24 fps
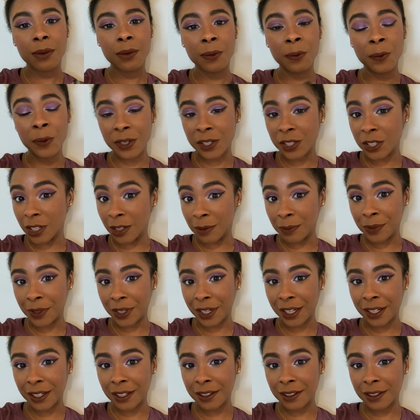which
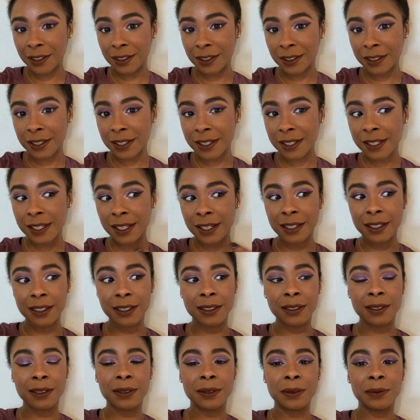company it is.
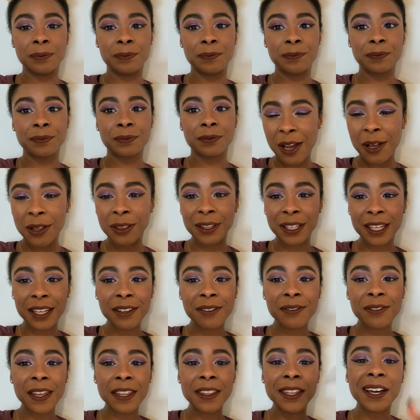Um,
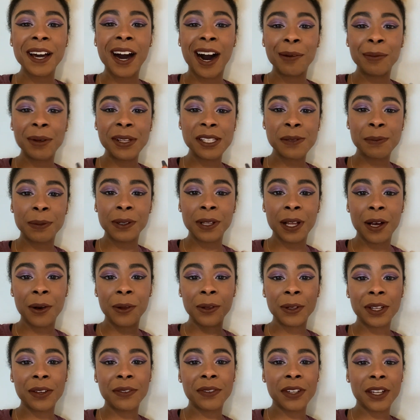leave in the comments below,
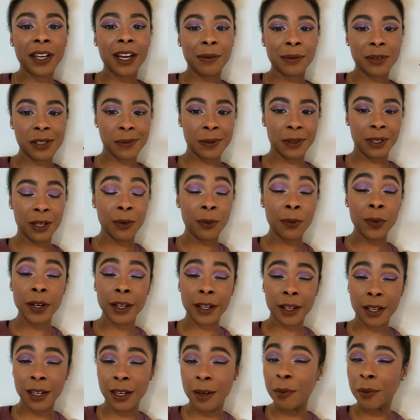leave in the comments below
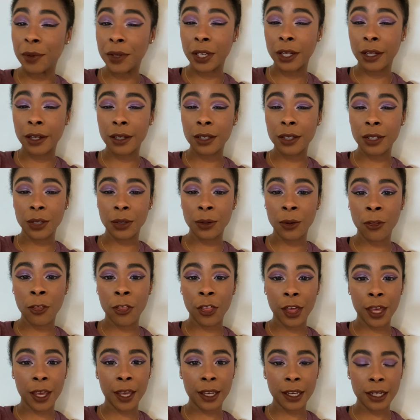what company do you
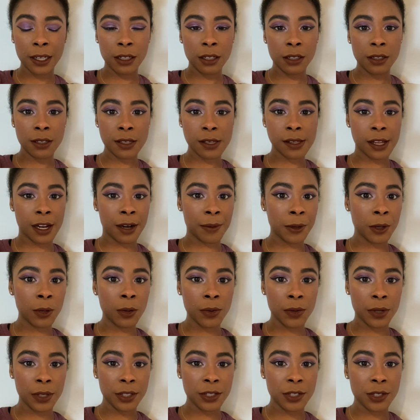think it is that I'm
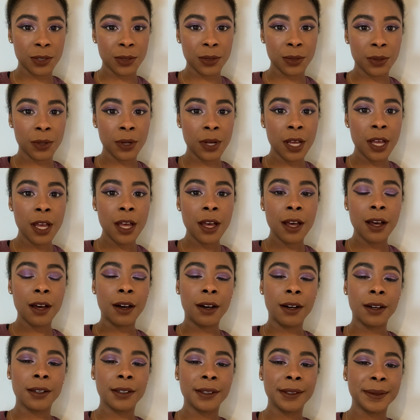going to.
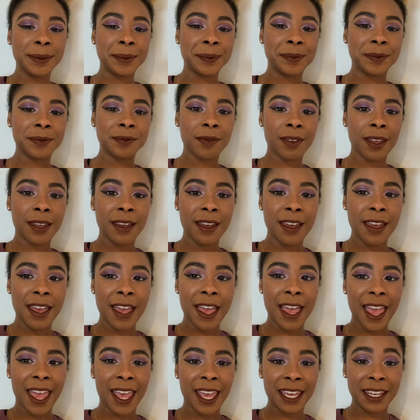Um,
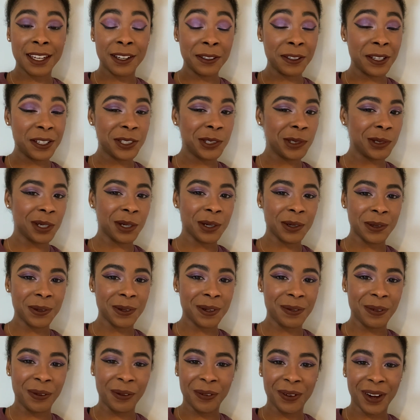and I'll let you know
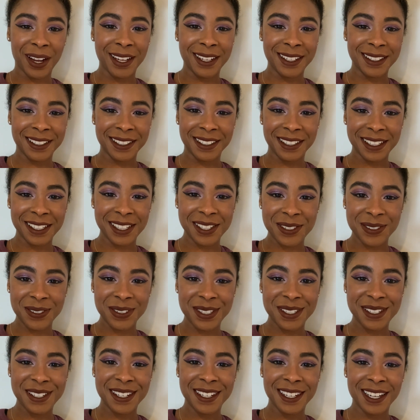if you're right in the next
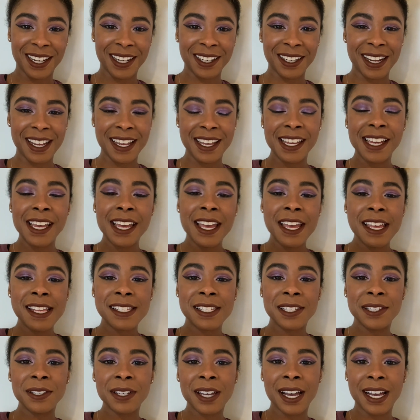one. All right. See you